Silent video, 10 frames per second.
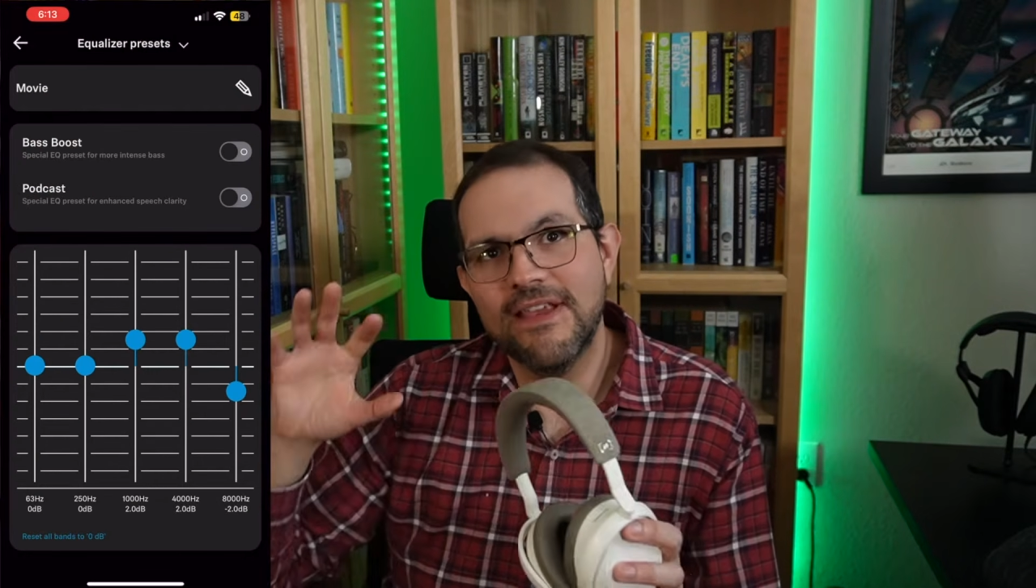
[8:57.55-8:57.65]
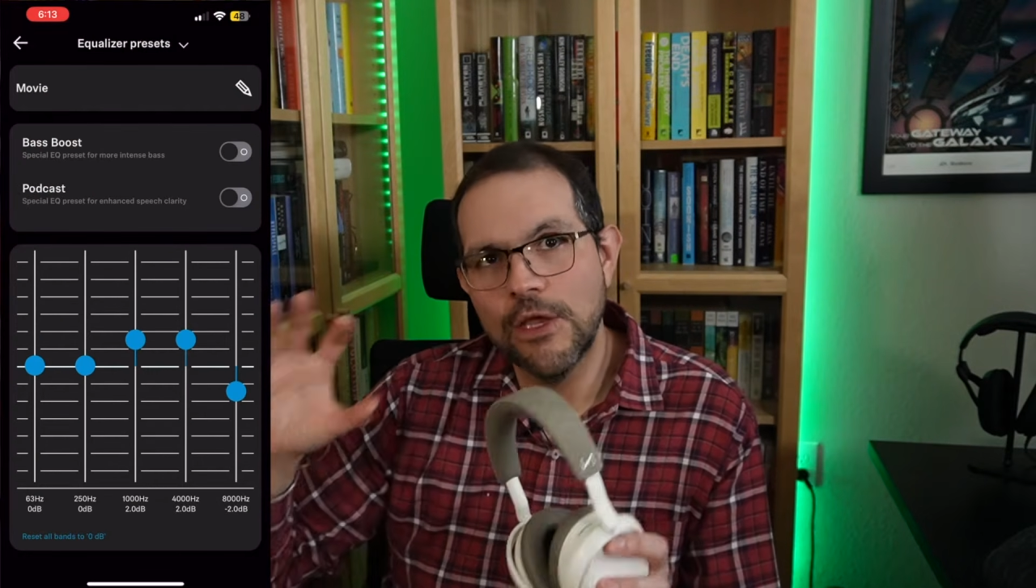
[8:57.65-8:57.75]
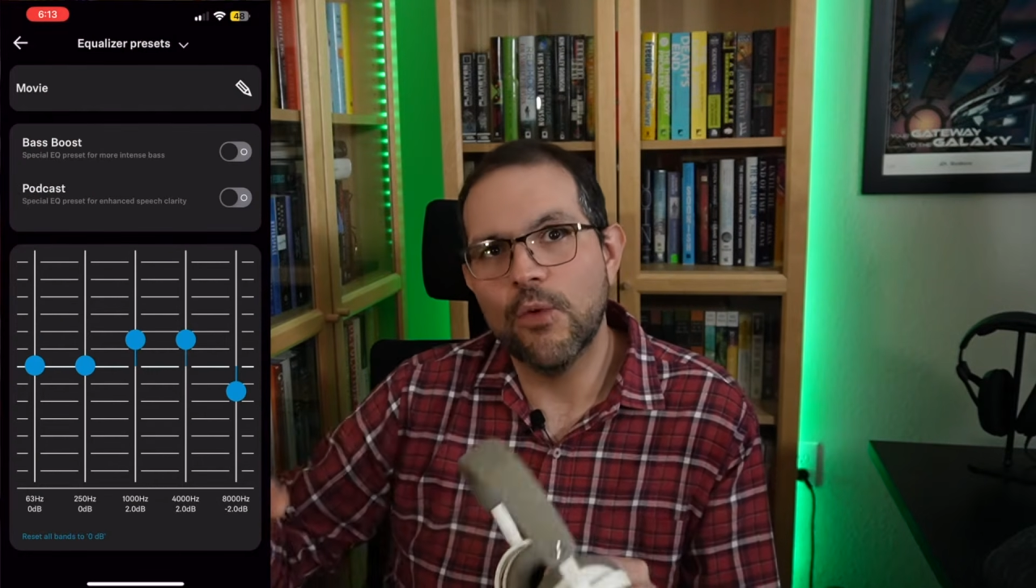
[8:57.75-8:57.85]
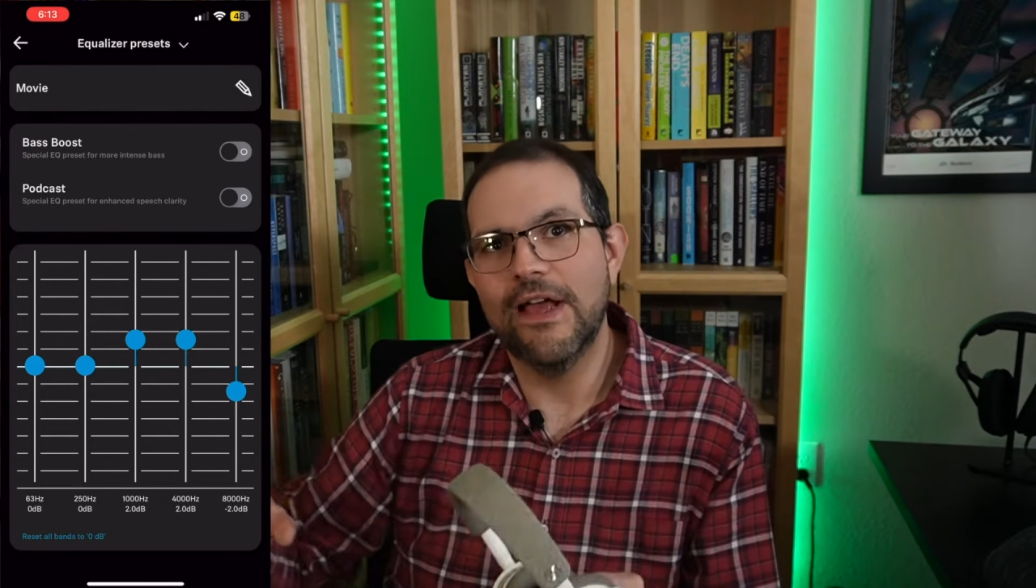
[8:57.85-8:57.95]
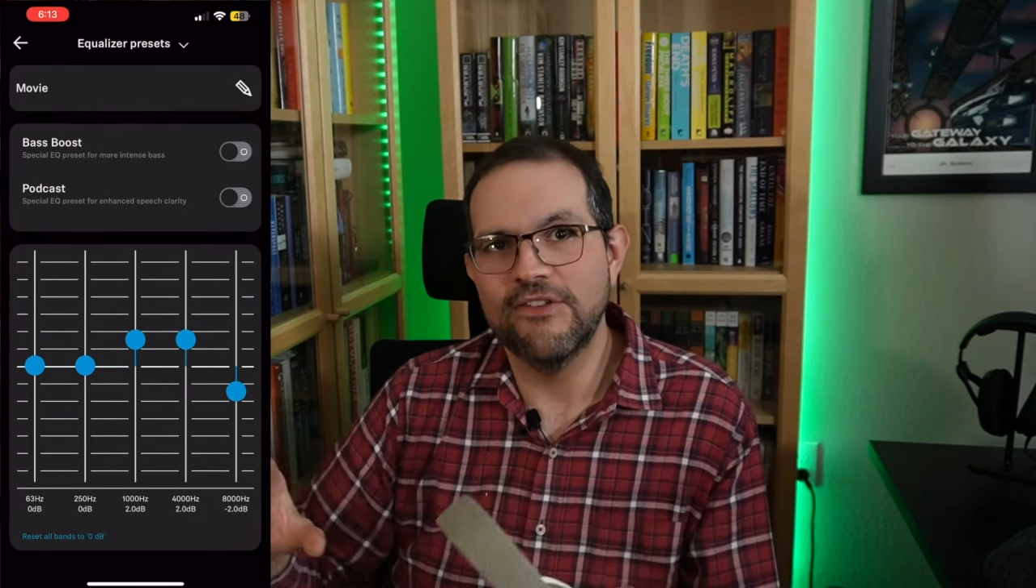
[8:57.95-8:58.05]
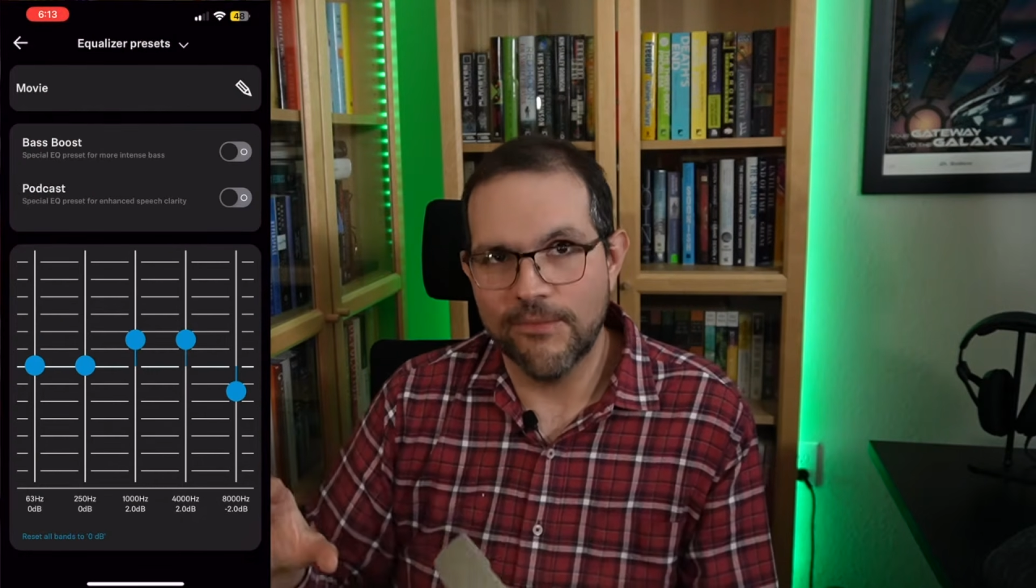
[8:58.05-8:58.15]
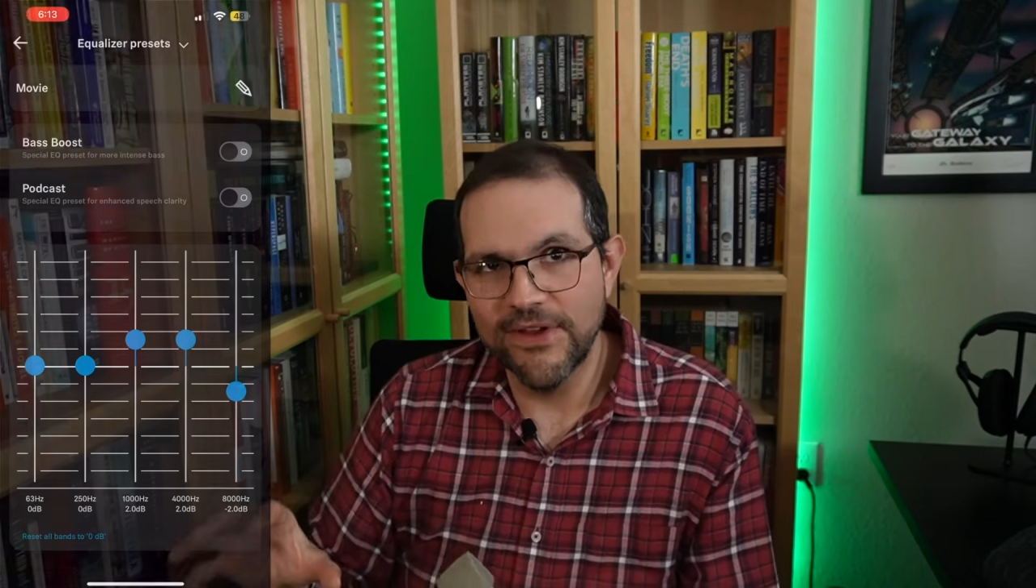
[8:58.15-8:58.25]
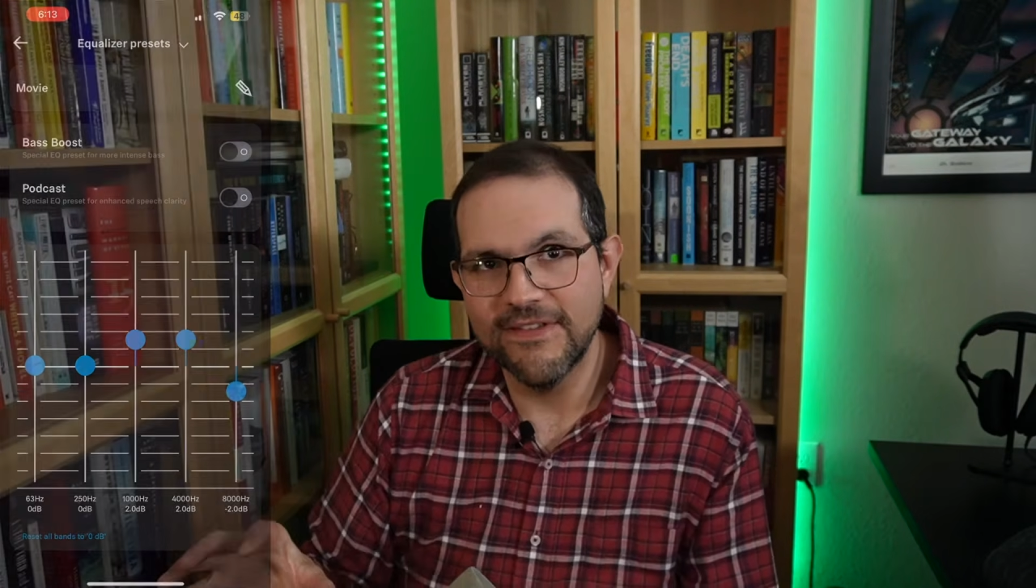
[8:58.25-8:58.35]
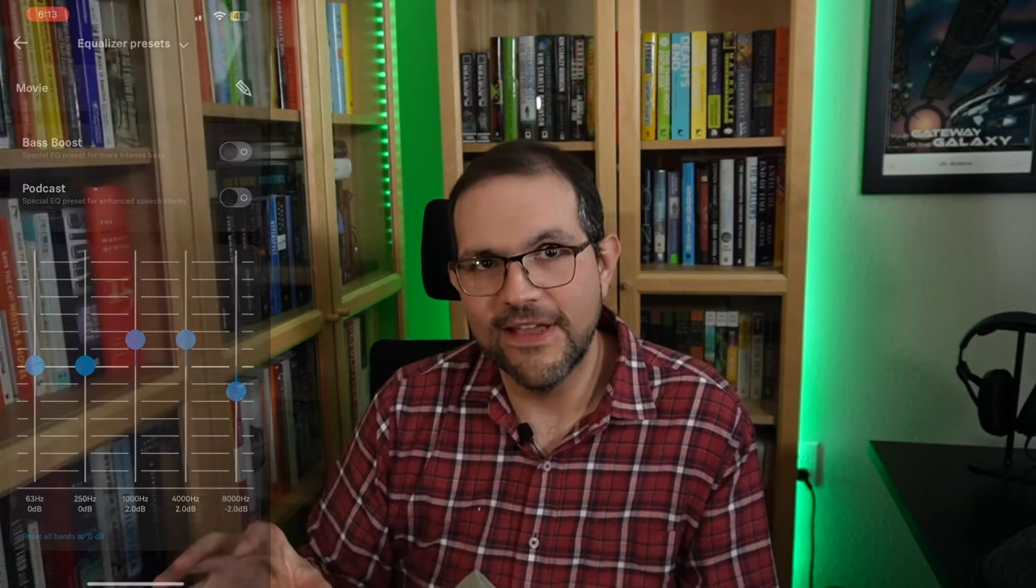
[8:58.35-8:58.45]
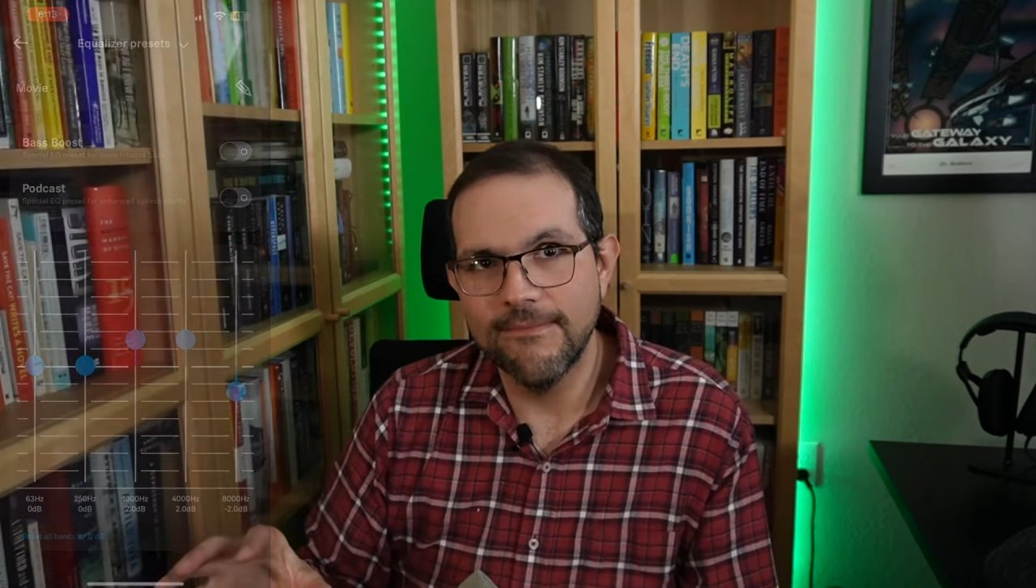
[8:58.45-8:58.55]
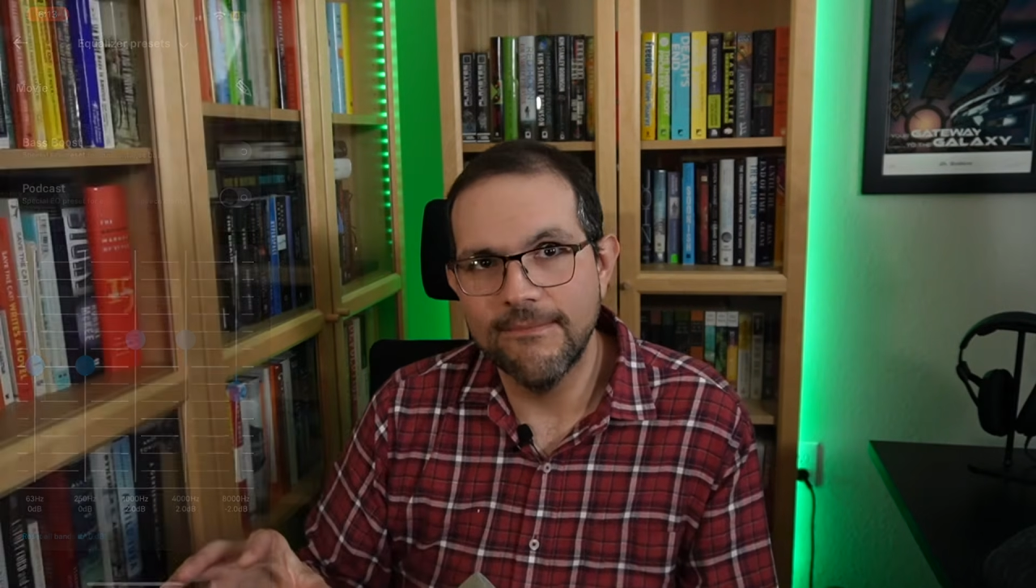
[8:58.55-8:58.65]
equalizer preset.